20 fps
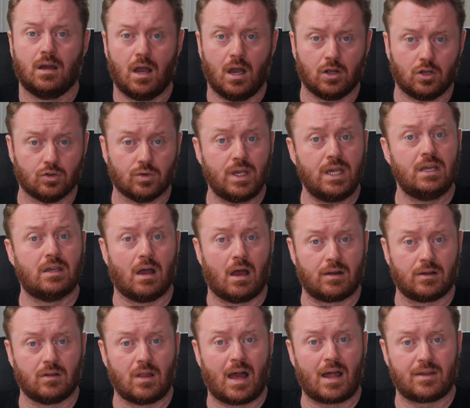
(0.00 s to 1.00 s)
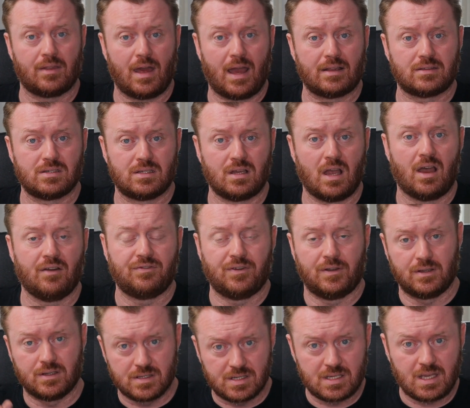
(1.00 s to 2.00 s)
agreed on a lot of that stuff
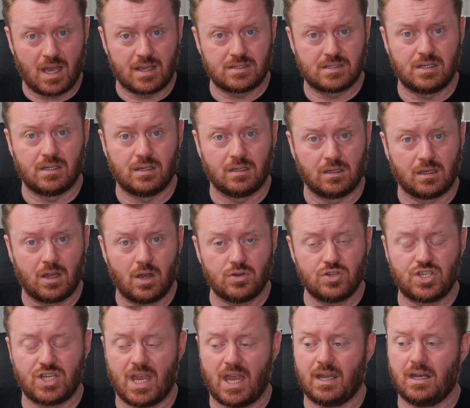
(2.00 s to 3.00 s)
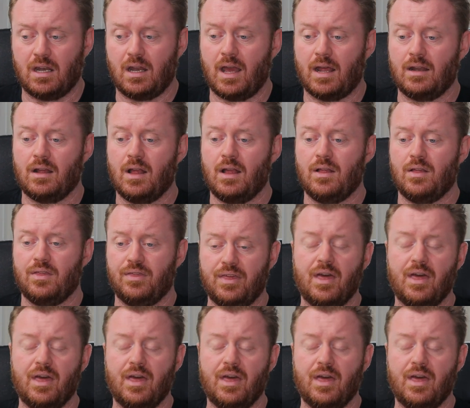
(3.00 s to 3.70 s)
and discussed it and negotiated it,